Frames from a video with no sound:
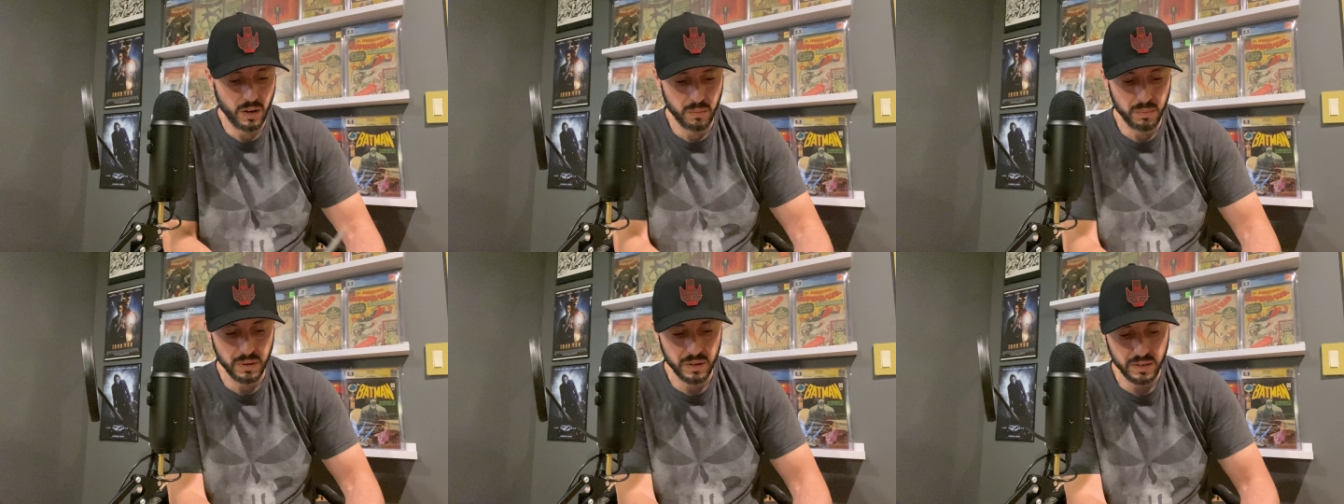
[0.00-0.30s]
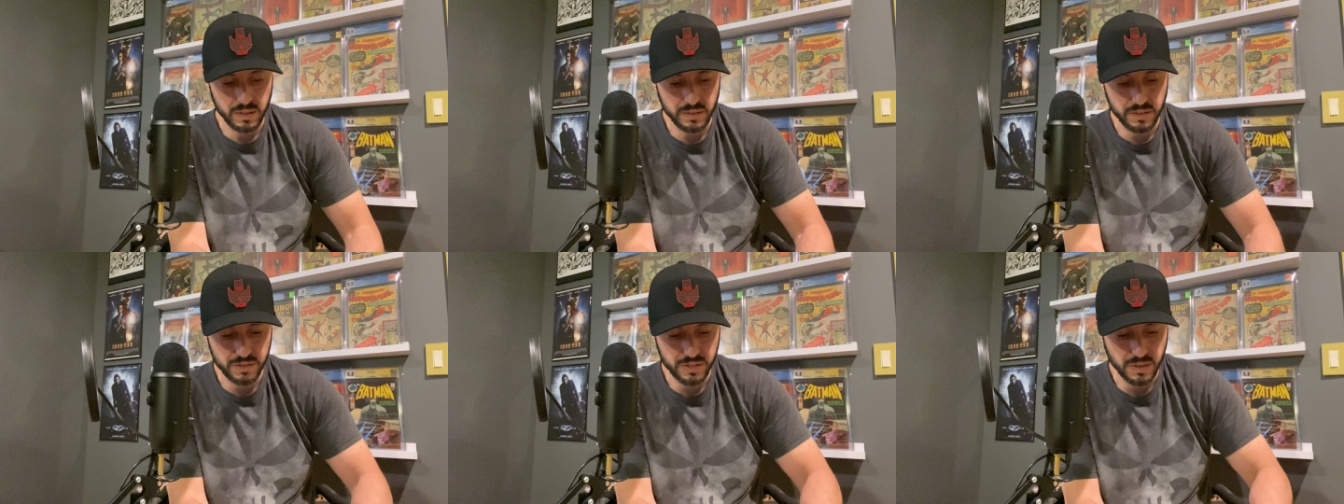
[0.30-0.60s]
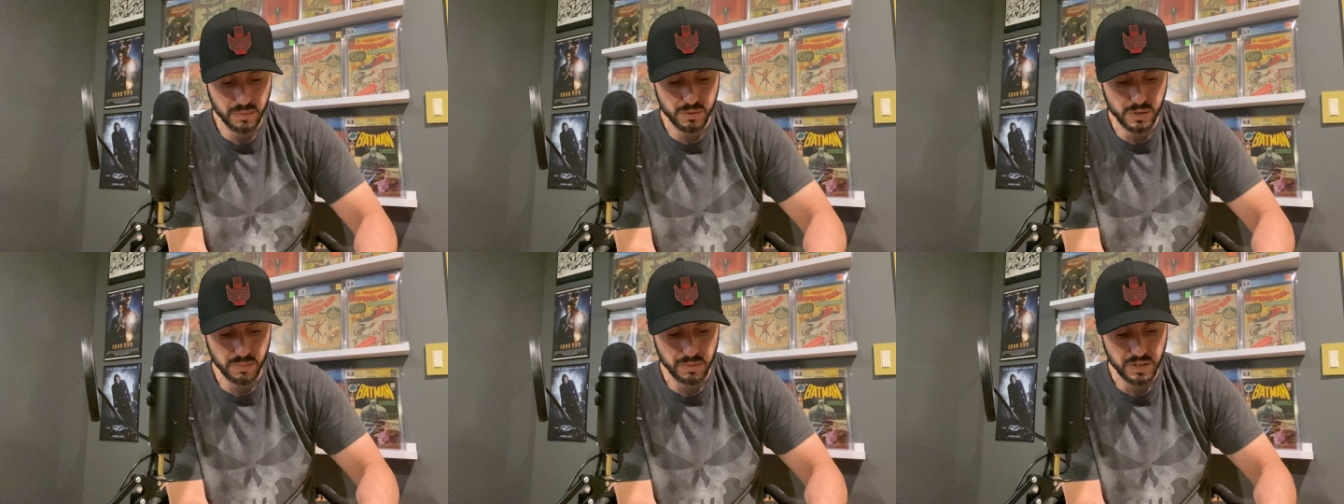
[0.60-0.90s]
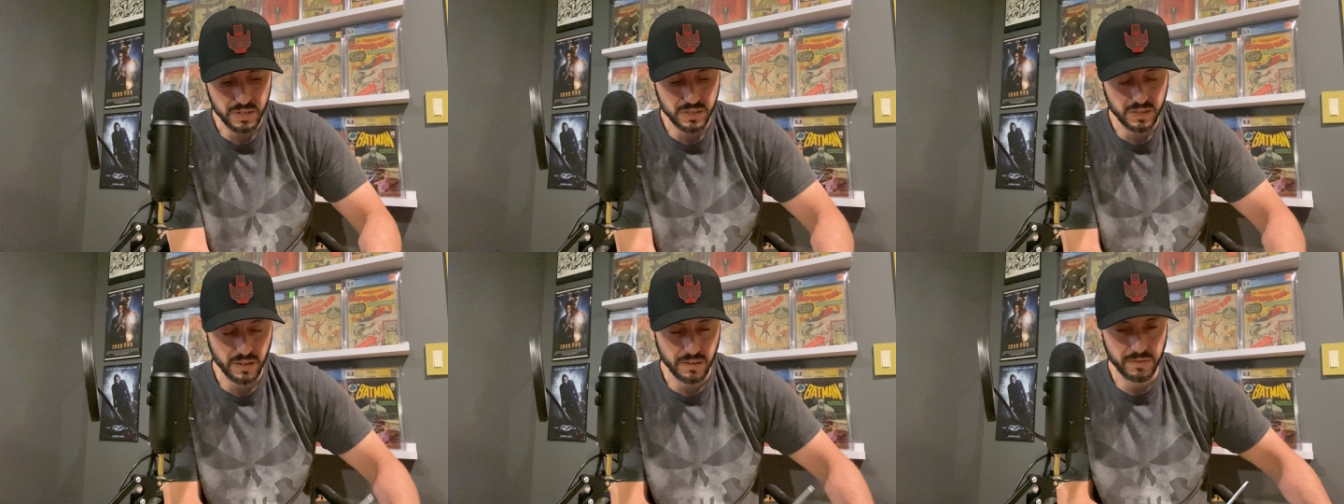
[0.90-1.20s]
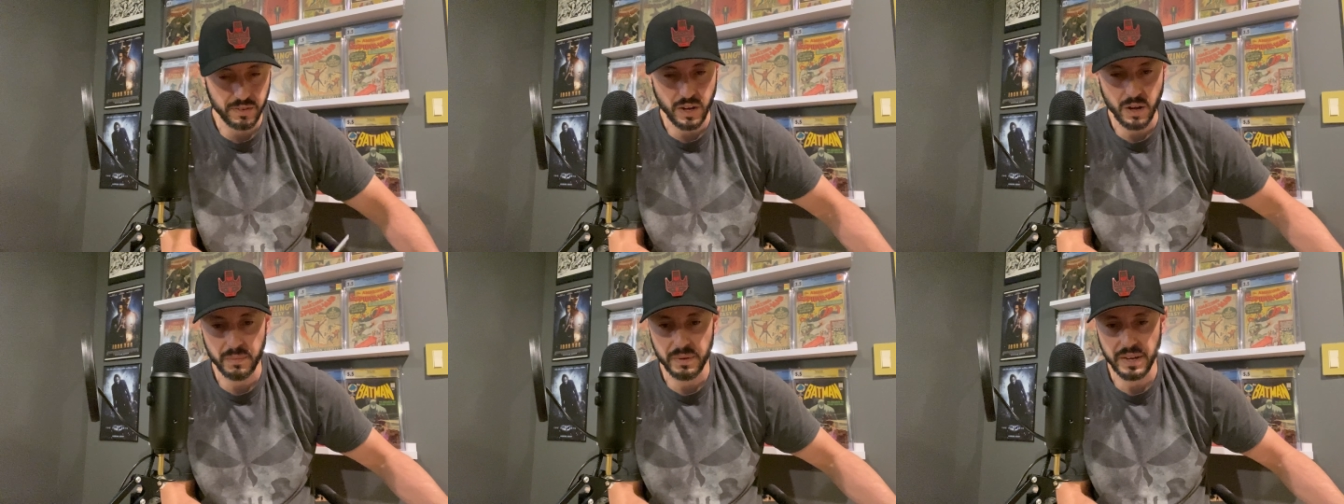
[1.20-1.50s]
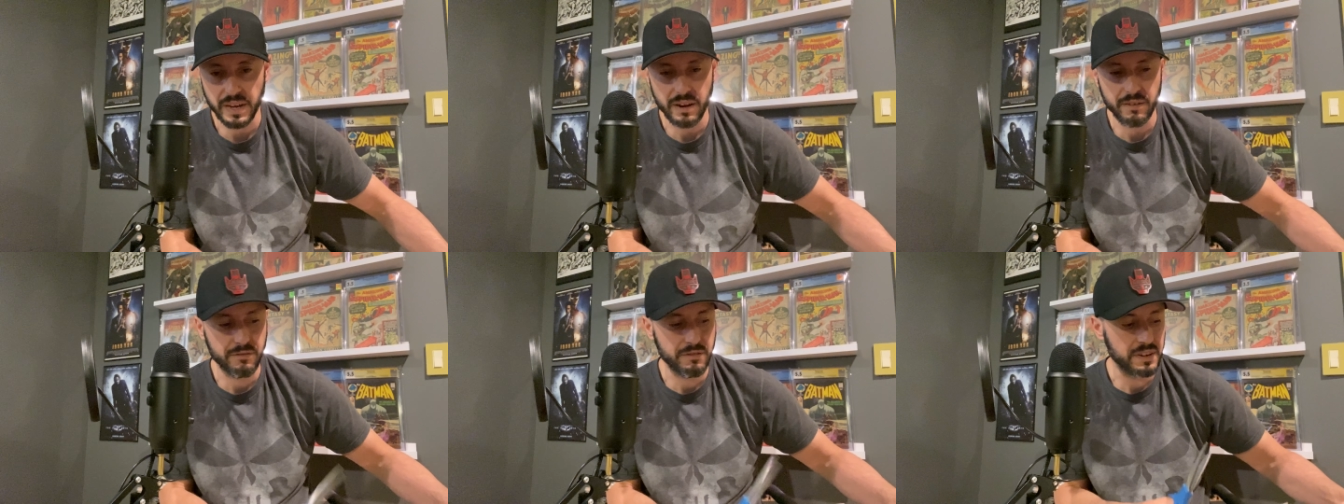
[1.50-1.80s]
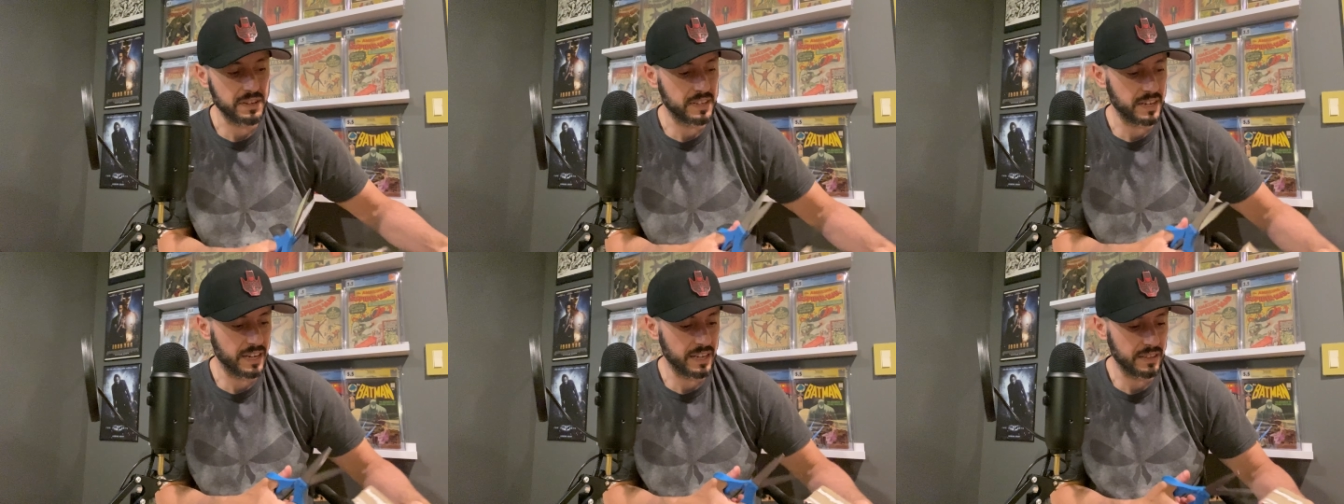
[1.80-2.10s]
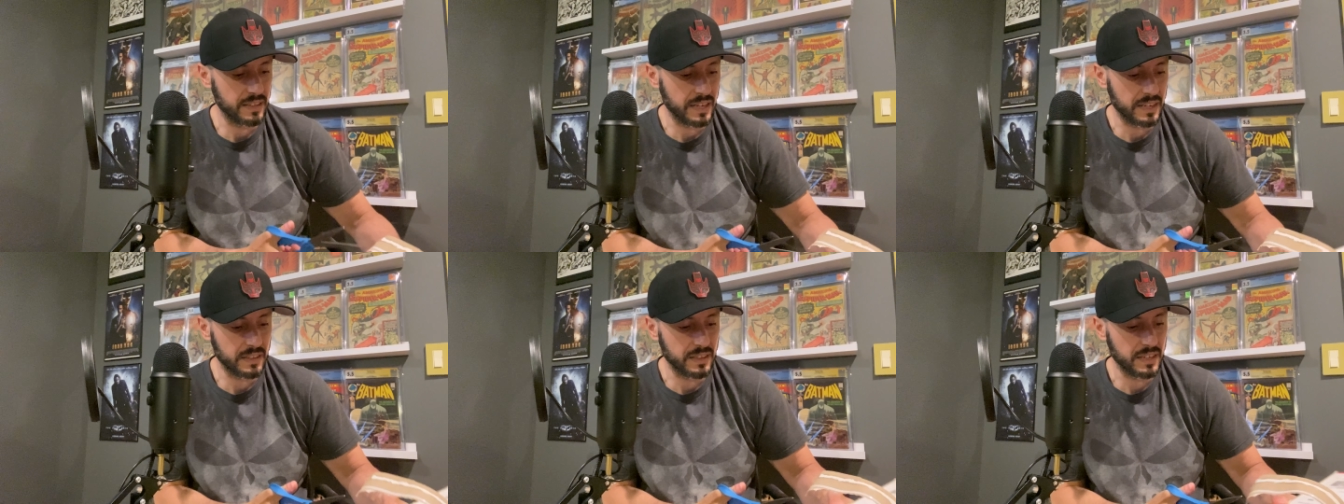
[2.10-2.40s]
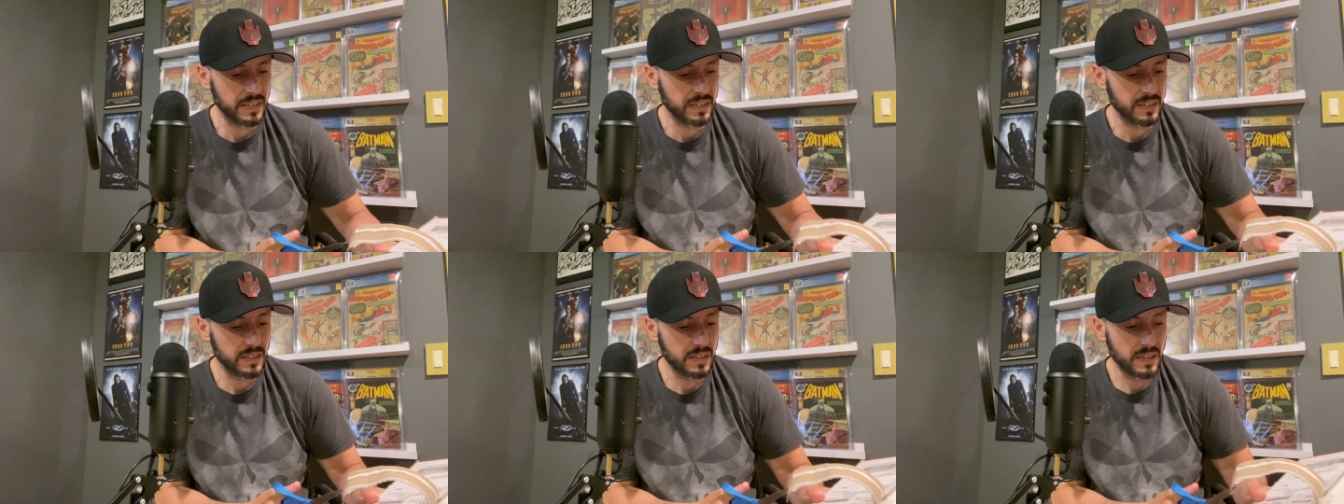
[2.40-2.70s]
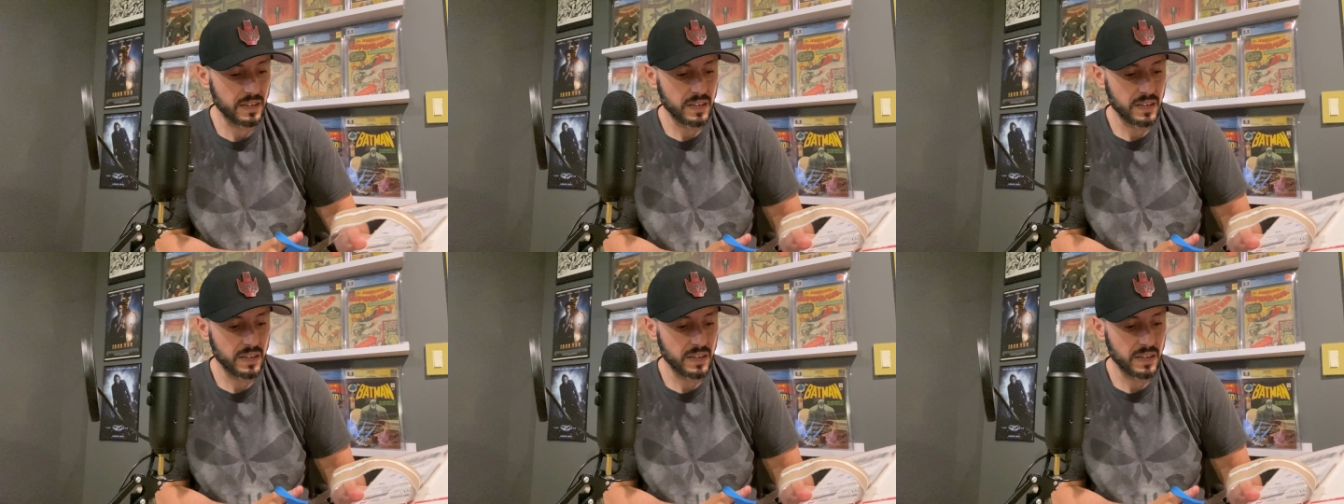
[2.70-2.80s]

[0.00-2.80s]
but there seems to be stuff coming every day lately,